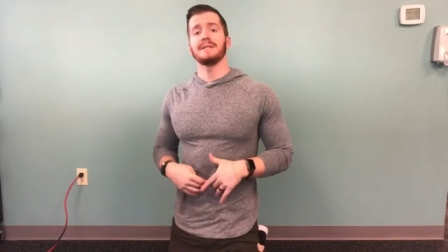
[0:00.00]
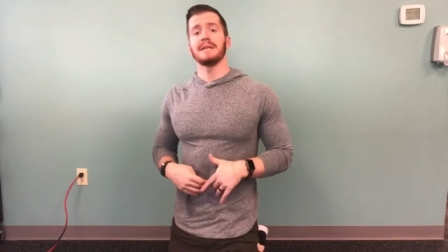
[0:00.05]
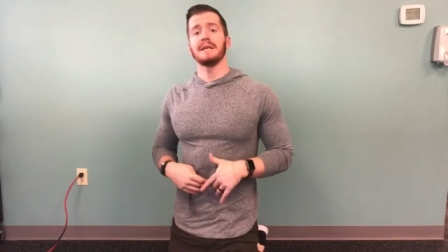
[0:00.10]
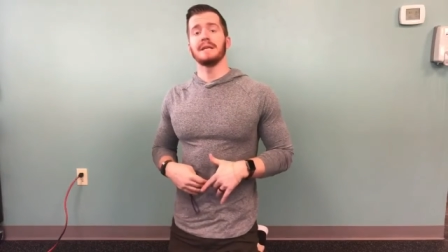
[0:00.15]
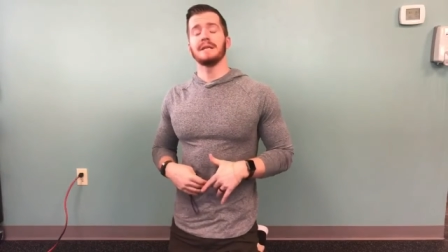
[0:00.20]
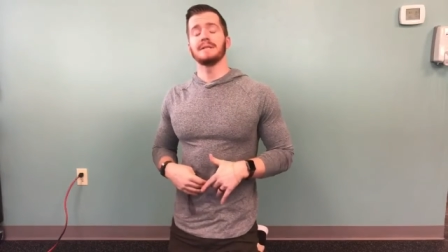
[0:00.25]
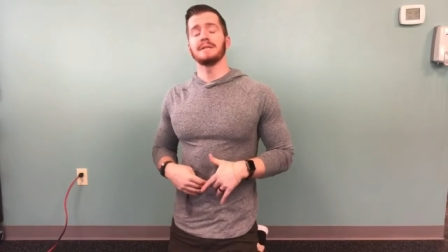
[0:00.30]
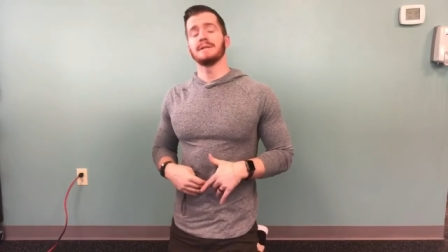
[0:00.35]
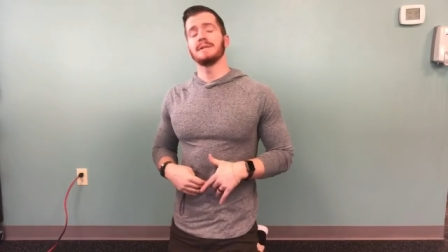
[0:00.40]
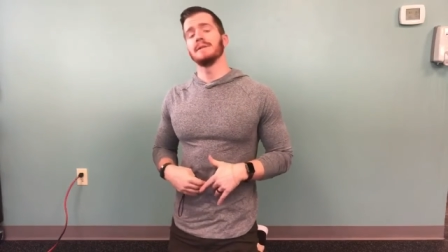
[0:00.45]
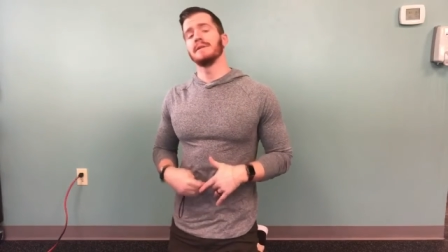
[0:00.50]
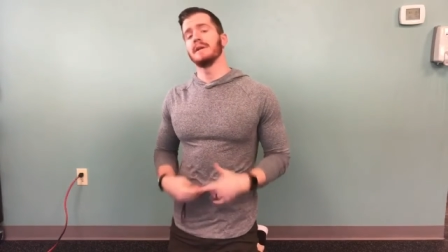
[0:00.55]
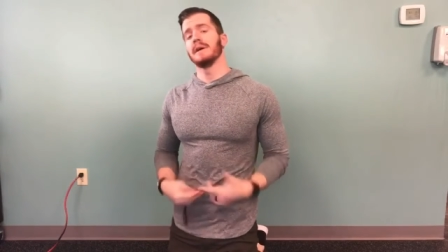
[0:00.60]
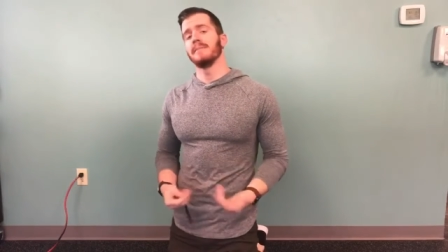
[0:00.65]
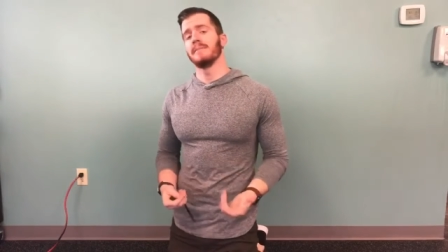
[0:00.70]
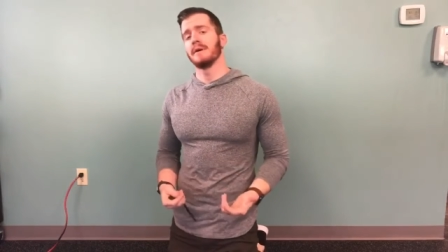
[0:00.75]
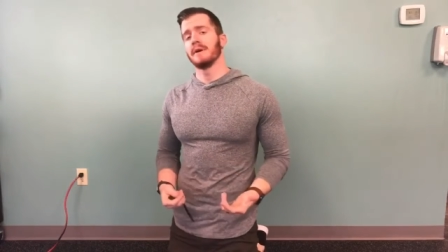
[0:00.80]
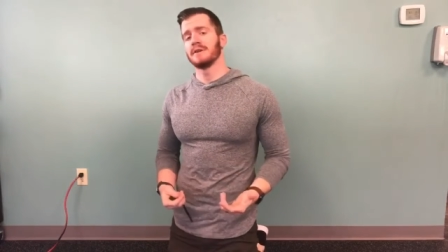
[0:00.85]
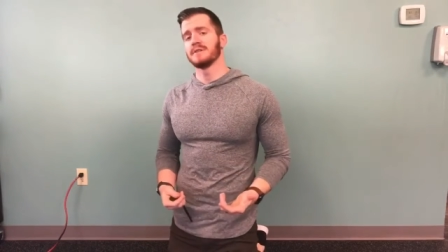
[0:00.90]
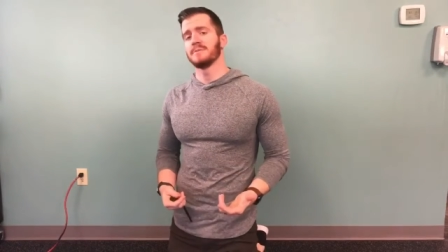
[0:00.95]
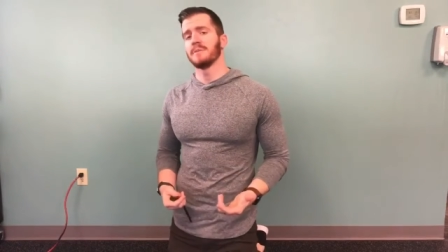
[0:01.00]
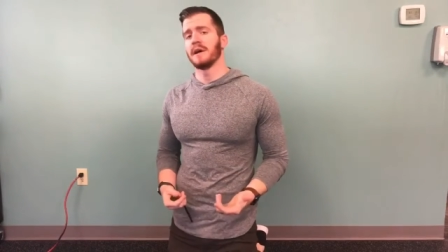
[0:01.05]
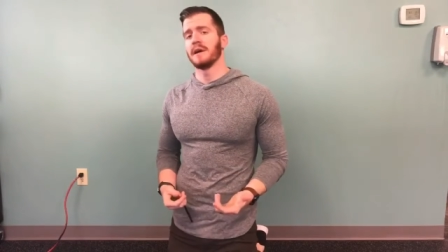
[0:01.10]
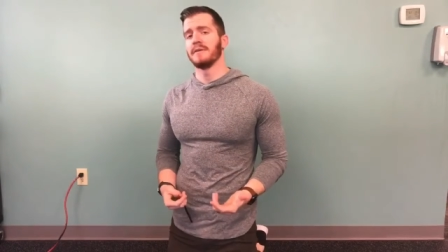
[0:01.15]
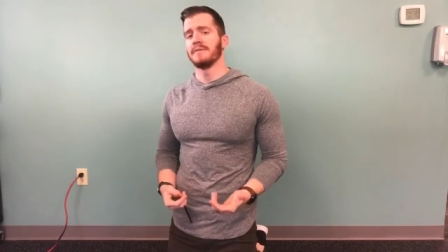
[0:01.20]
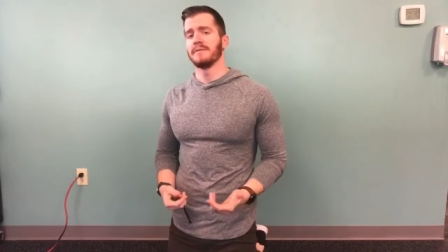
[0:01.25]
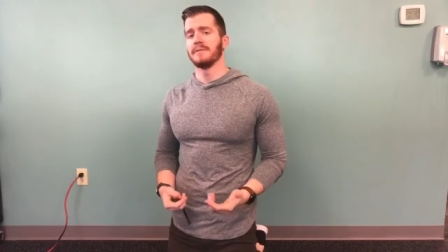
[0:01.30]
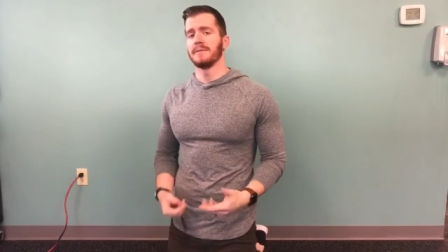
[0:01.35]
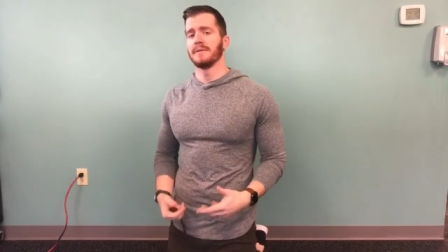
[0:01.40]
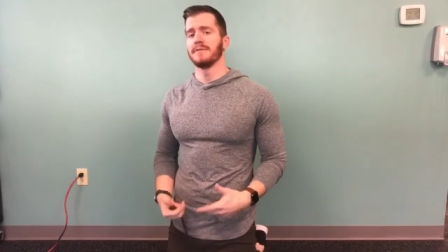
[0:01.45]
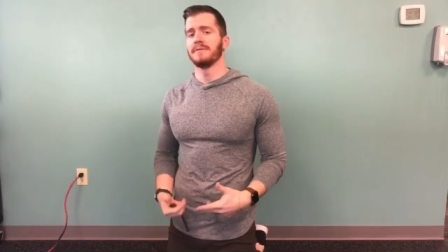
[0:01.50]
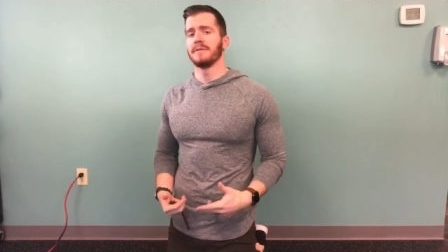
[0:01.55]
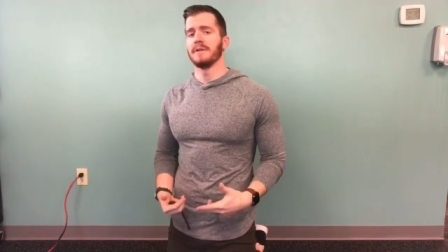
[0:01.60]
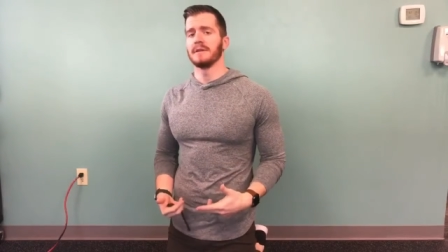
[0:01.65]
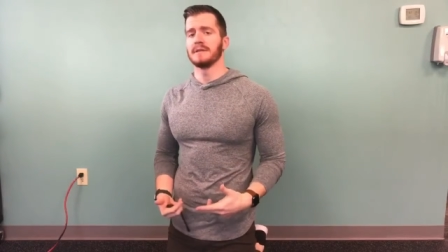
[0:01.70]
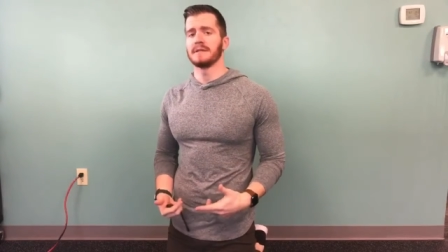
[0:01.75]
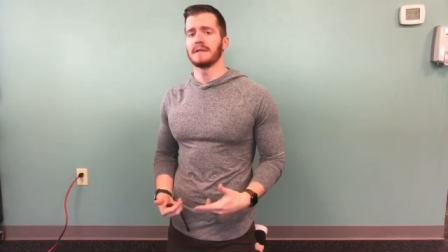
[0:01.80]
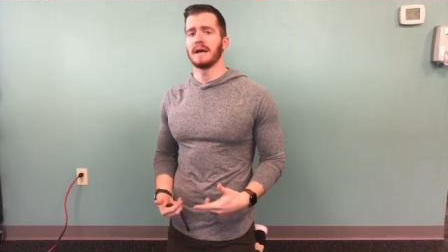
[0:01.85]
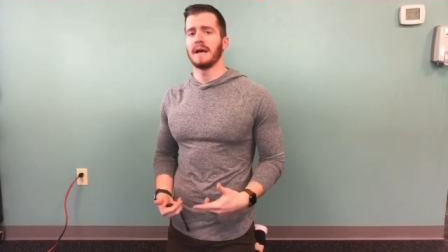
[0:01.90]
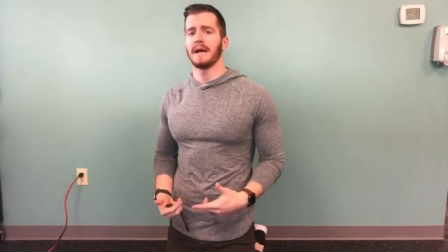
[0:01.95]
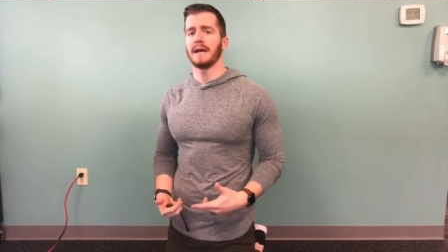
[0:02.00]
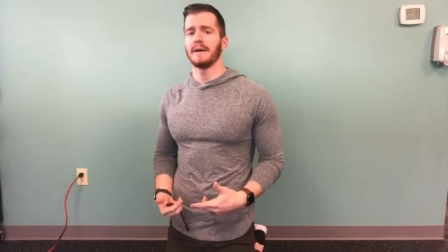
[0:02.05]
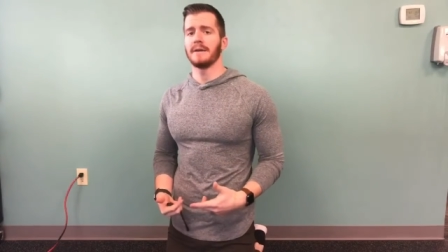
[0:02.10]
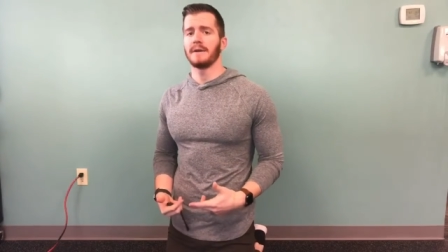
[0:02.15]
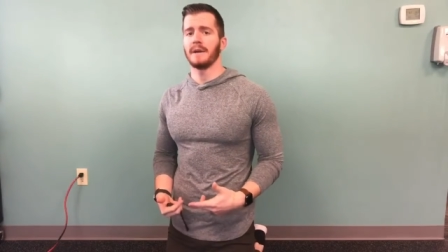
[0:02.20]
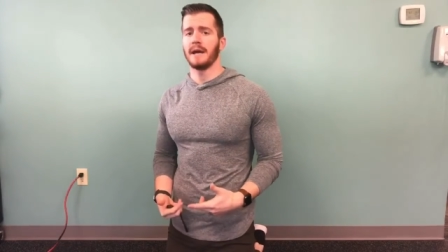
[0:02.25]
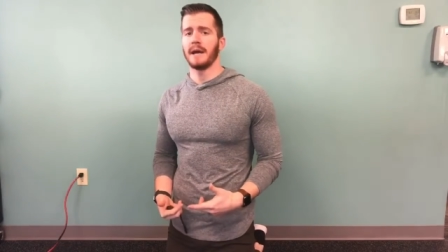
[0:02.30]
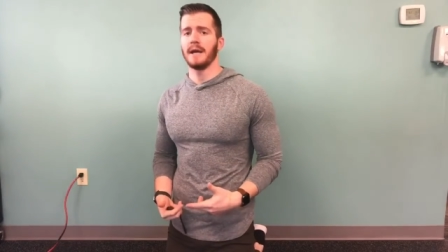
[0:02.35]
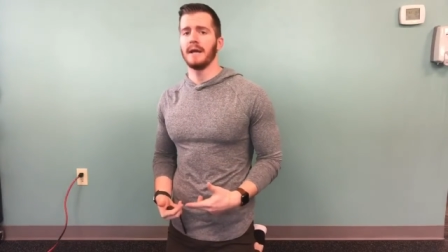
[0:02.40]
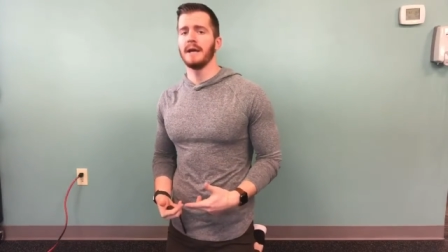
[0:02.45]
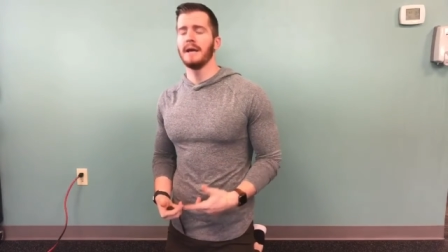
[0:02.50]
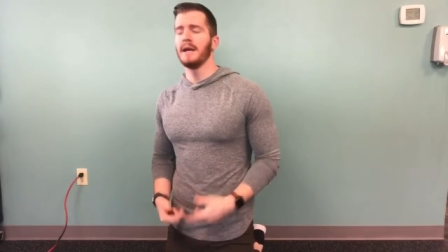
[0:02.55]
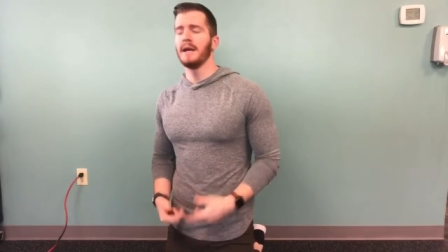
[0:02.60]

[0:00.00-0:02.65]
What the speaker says: into the lumbar spine from the front side, okay?